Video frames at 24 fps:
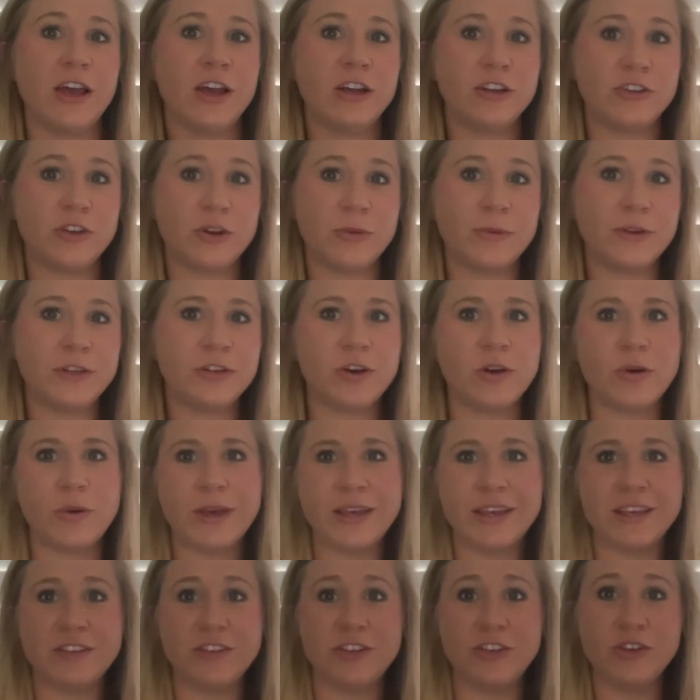Tamatoa
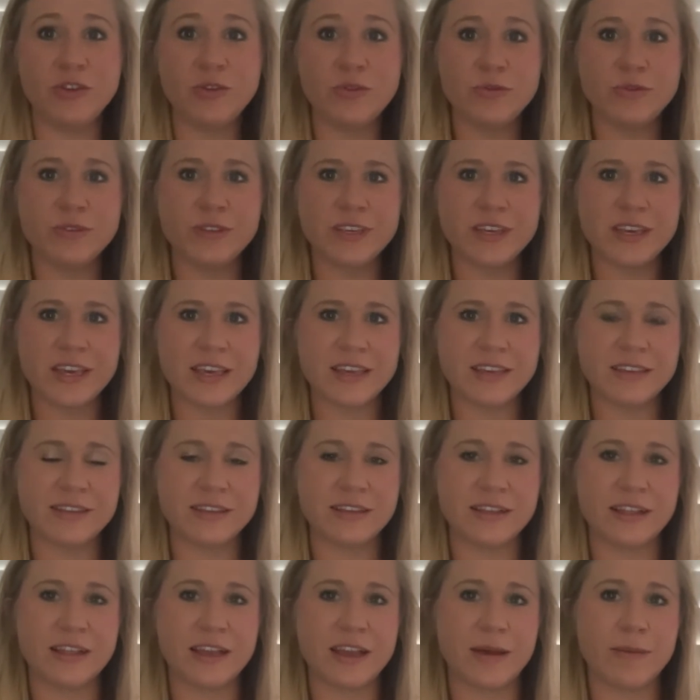is using his
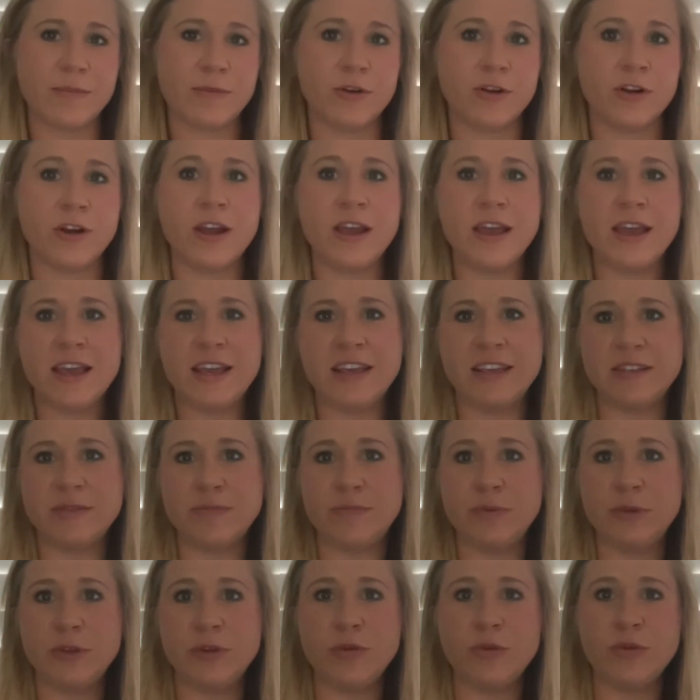glamour, his
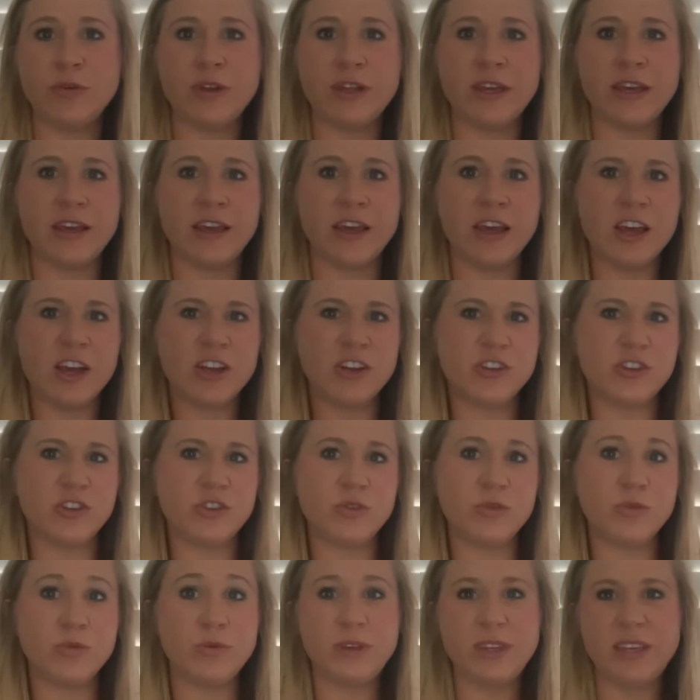beauty,
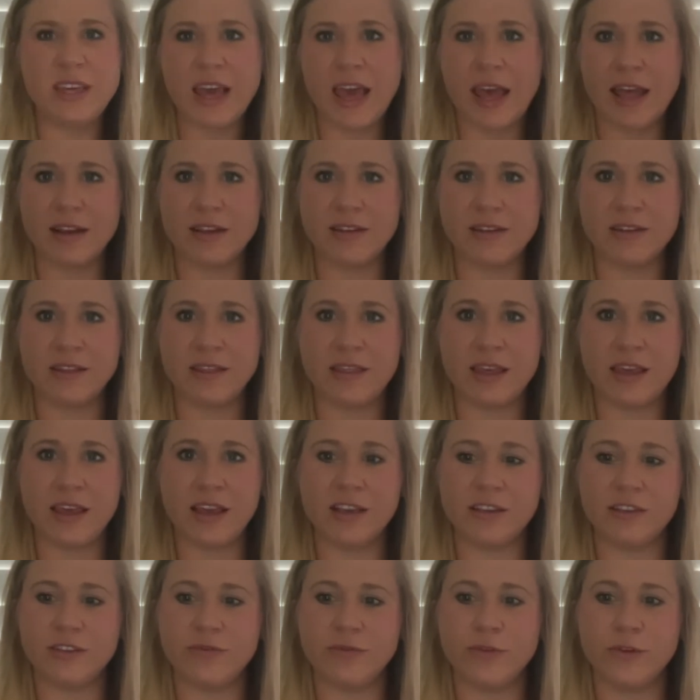to get
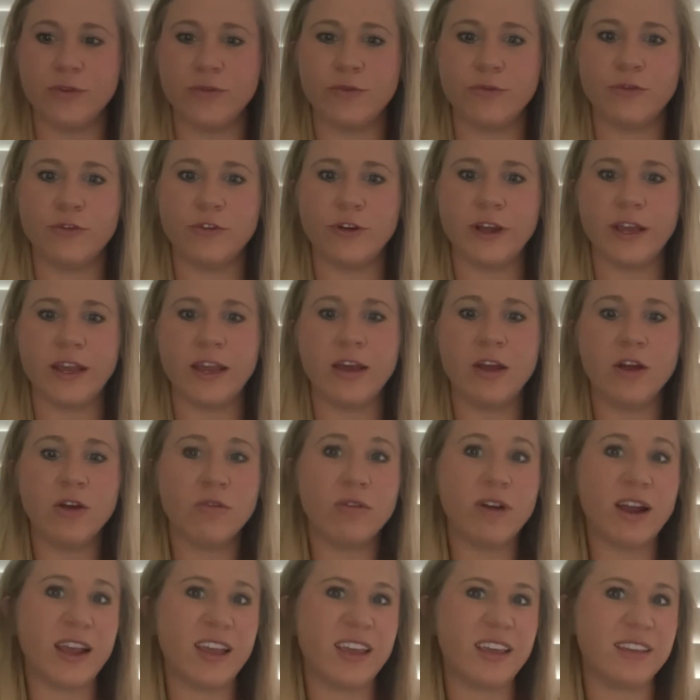things for free,
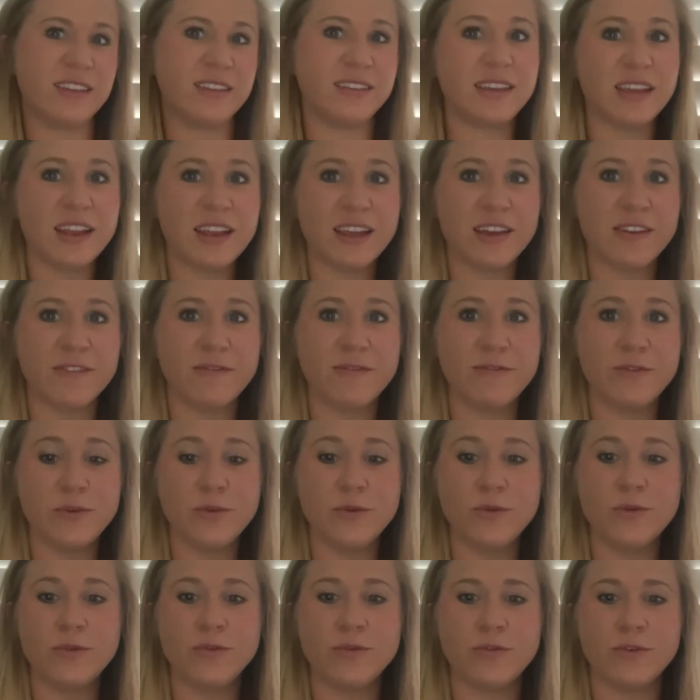right? He's getting
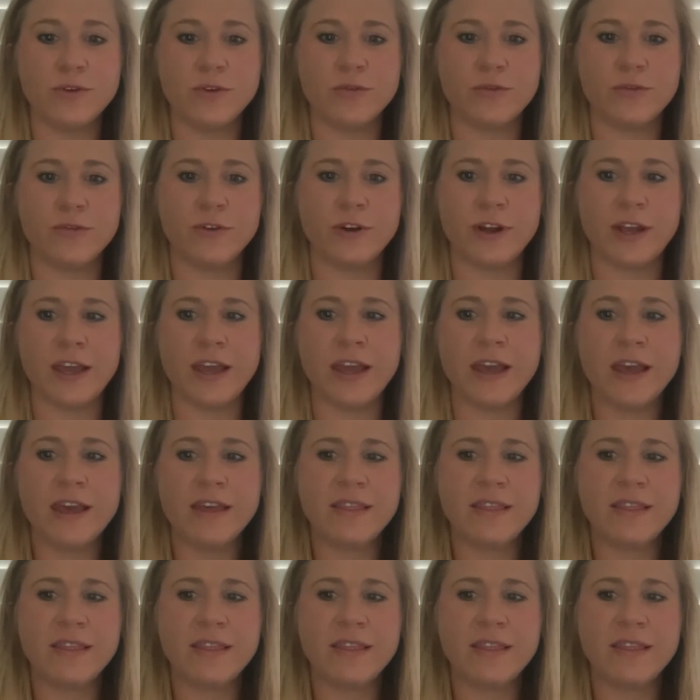food for free.